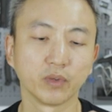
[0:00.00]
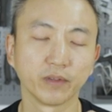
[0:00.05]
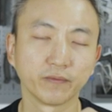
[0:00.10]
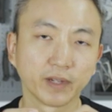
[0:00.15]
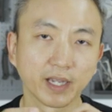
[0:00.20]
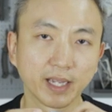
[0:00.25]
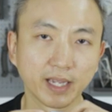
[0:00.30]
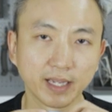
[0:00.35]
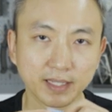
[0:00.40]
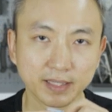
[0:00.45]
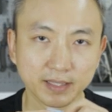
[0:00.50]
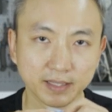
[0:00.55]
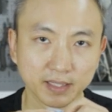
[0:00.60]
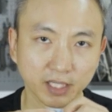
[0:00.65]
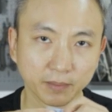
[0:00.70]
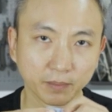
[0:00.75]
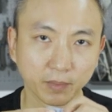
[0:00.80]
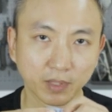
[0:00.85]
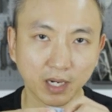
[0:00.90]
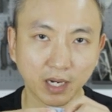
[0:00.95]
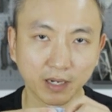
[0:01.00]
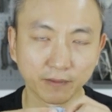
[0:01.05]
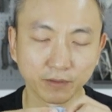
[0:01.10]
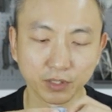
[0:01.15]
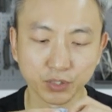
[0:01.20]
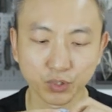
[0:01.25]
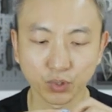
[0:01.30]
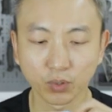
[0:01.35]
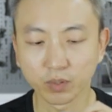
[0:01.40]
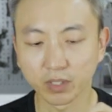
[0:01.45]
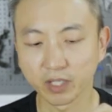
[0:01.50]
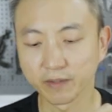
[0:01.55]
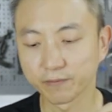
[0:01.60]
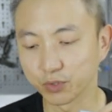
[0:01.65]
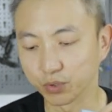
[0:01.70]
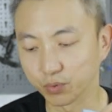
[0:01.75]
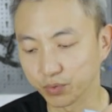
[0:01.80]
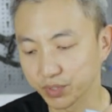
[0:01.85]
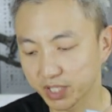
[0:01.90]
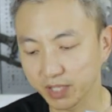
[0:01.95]
with a zip cover. So if
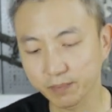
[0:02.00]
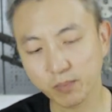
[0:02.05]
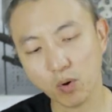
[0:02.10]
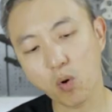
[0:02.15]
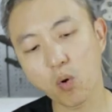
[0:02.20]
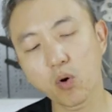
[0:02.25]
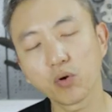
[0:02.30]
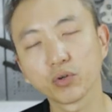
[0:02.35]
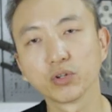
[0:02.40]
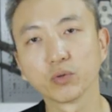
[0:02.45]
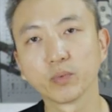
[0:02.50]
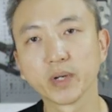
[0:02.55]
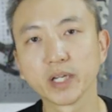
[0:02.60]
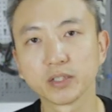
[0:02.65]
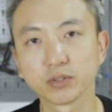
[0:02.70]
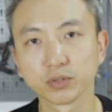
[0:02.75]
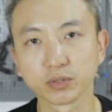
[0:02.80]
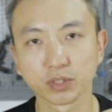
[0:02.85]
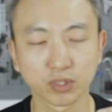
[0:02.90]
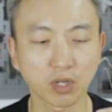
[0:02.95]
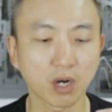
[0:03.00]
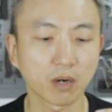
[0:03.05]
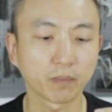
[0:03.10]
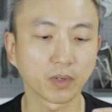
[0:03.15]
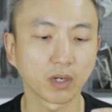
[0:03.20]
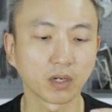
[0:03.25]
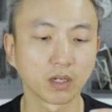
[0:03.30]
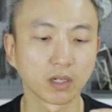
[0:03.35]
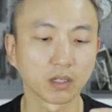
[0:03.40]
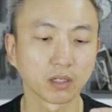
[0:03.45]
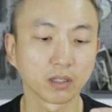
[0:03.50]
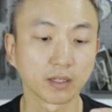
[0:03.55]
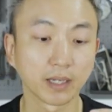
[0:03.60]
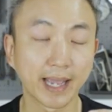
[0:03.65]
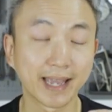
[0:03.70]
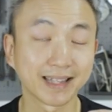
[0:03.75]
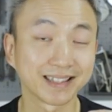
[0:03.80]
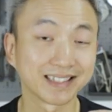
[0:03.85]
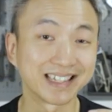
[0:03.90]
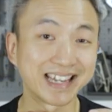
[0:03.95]
you zip all the way to the top
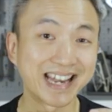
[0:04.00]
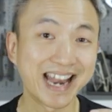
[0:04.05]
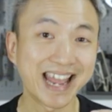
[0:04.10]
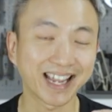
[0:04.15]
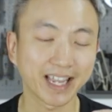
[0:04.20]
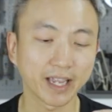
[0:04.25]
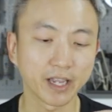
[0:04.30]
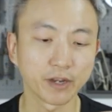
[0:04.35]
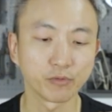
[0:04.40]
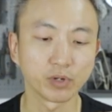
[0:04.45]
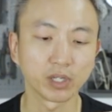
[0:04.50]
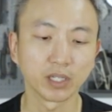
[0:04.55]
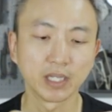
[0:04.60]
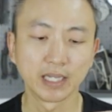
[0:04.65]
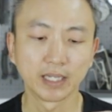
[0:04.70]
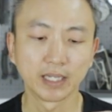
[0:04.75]
at the neck area,